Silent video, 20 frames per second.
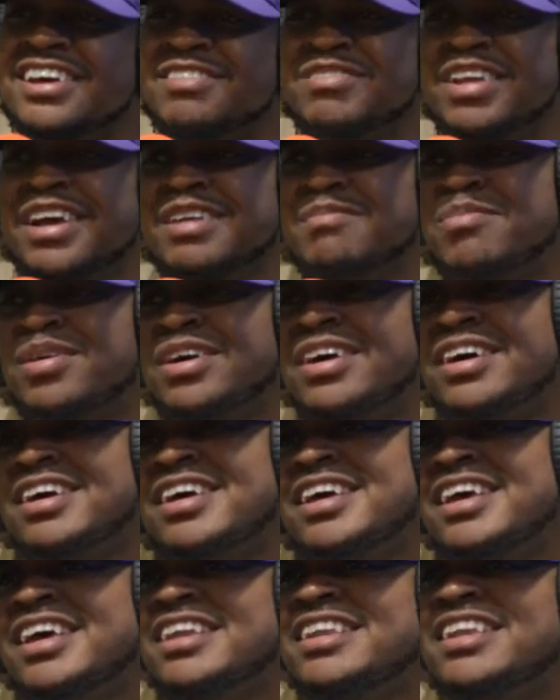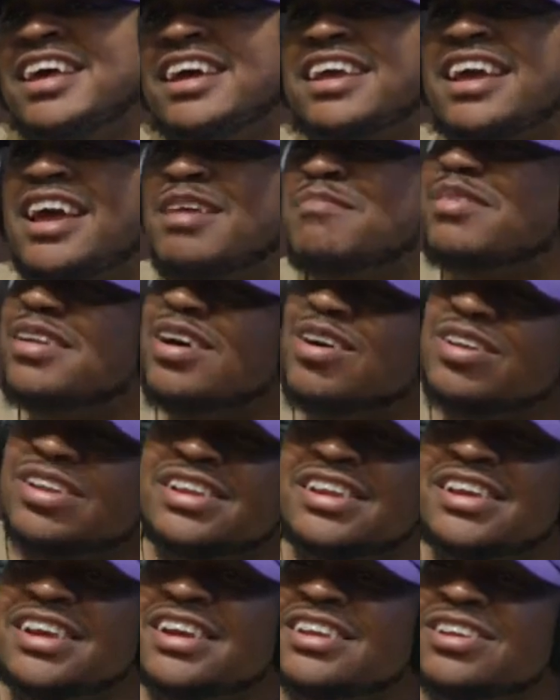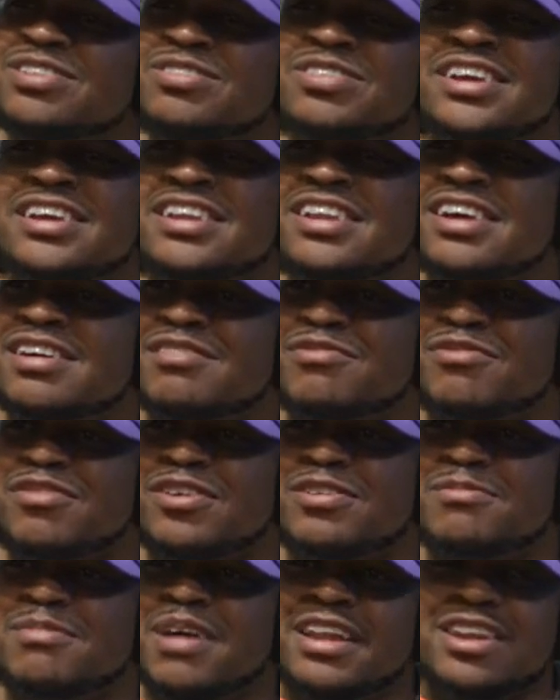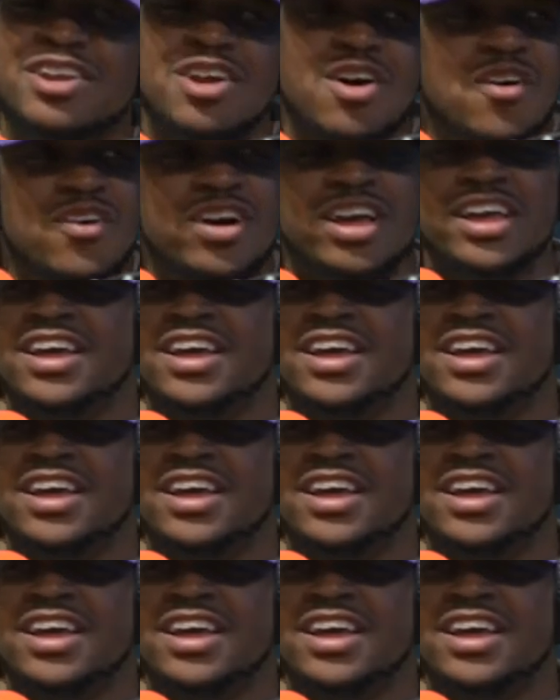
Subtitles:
I'm like, bruh, that can't be the only nigga you need love from. I know it.